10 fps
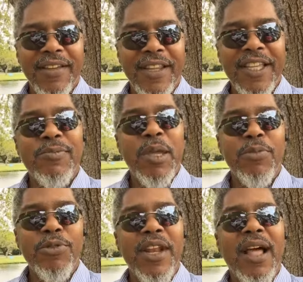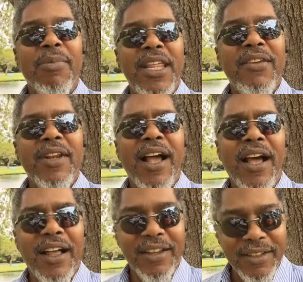These people do not believe in
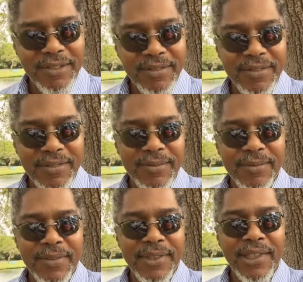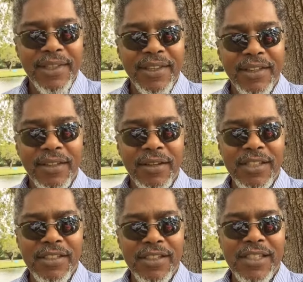God. And
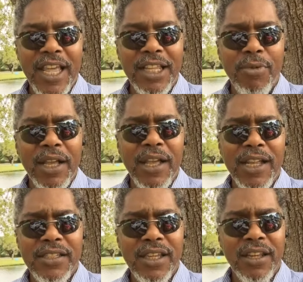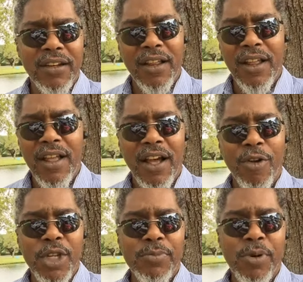this is exactly why God said a
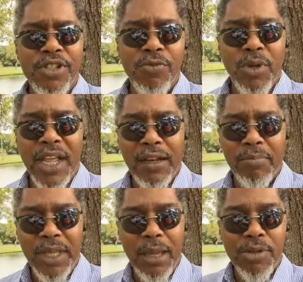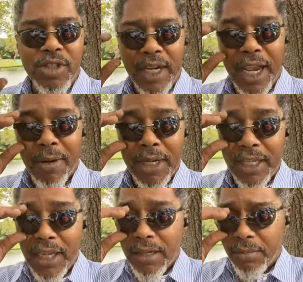rich person would not be able to inherit the
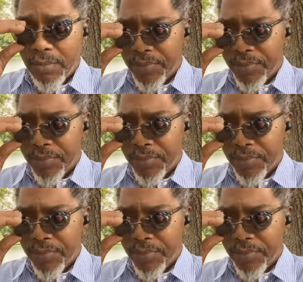kingdom.